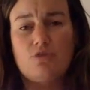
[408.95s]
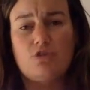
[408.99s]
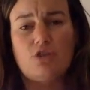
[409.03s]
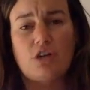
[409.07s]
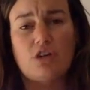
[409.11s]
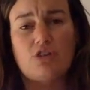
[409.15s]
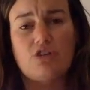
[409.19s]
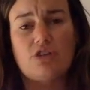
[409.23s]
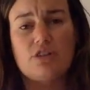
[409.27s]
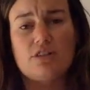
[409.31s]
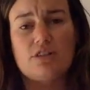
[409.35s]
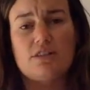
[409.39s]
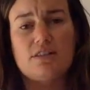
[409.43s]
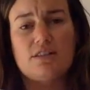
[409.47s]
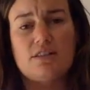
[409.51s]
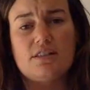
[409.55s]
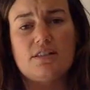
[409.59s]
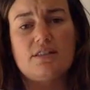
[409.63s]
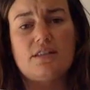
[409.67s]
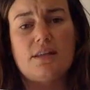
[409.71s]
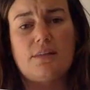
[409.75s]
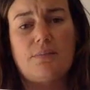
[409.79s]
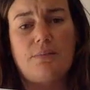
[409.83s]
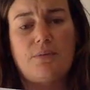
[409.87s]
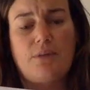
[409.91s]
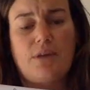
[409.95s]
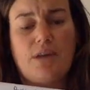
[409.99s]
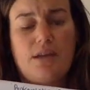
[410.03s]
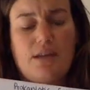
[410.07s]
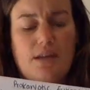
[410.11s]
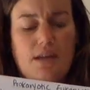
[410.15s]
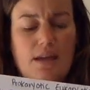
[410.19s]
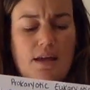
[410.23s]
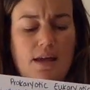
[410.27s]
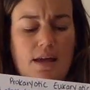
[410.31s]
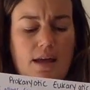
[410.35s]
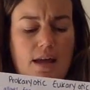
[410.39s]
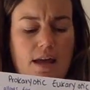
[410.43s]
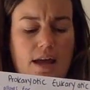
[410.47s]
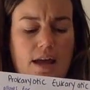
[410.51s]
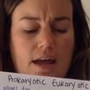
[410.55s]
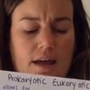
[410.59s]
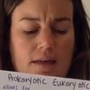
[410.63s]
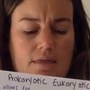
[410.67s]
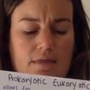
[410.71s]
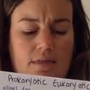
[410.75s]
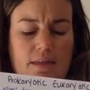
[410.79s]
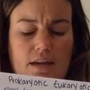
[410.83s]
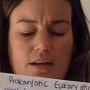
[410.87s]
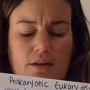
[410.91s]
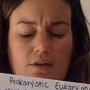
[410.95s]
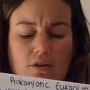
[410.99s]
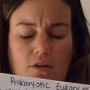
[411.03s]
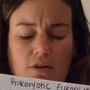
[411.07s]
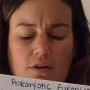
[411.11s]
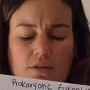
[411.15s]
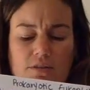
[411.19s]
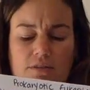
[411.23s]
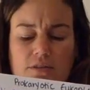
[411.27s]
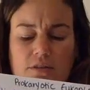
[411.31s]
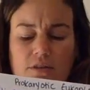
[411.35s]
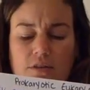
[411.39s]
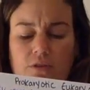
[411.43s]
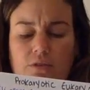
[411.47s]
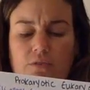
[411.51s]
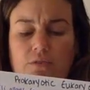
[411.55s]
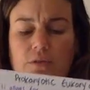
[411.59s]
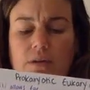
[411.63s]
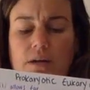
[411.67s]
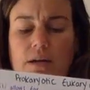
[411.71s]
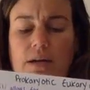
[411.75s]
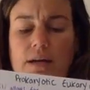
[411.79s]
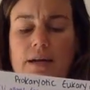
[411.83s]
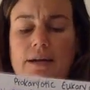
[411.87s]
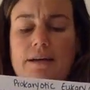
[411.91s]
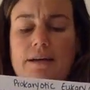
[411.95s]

junctions to separate, and then also